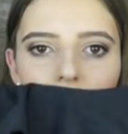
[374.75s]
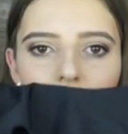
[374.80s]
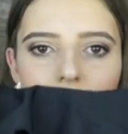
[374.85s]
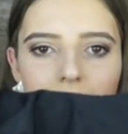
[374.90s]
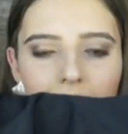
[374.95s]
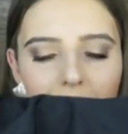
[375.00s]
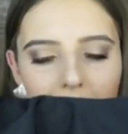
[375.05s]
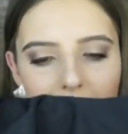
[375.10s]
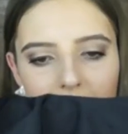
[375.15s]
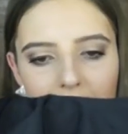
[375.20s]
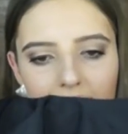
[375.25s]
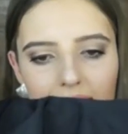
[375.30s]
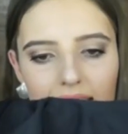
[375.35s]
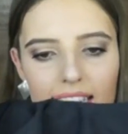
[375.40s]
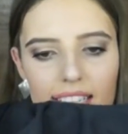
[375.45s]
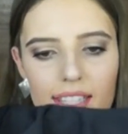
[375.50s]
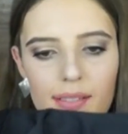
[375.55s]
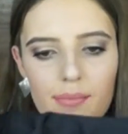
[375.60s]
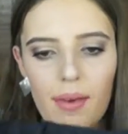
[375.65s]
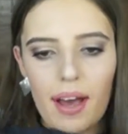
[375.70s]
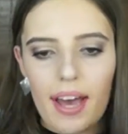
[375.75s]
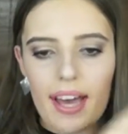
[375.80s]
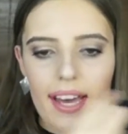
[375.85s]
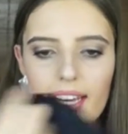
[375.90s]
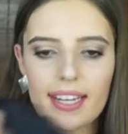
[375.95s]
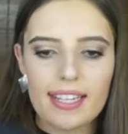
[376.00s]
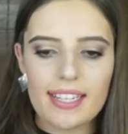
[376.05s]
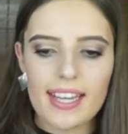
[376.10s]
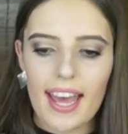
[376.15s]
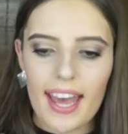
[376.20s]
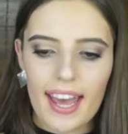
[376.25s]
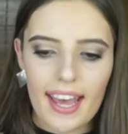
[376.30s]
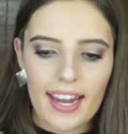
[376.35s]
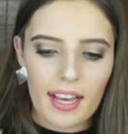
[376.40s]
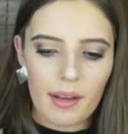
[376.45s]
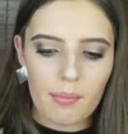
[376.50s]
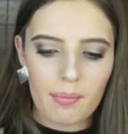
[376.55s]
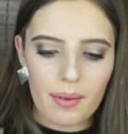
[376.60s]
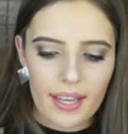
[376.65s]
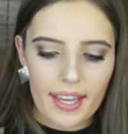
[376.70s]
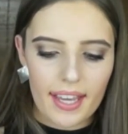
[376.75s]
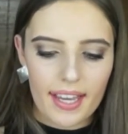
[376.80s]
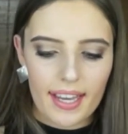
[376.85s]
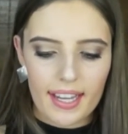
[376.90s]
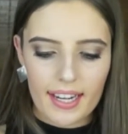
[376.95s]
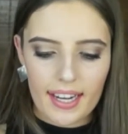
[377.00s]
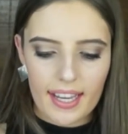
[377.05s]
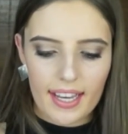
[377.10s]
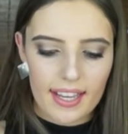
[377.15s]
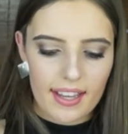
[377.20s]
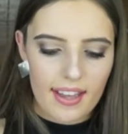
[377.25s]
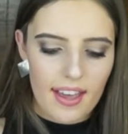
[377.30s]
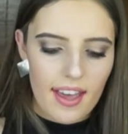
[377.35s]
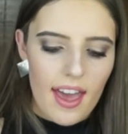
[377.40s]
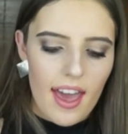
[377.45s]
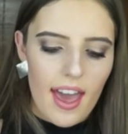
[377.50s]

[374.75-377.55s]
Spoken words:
Next is my tanning bikini,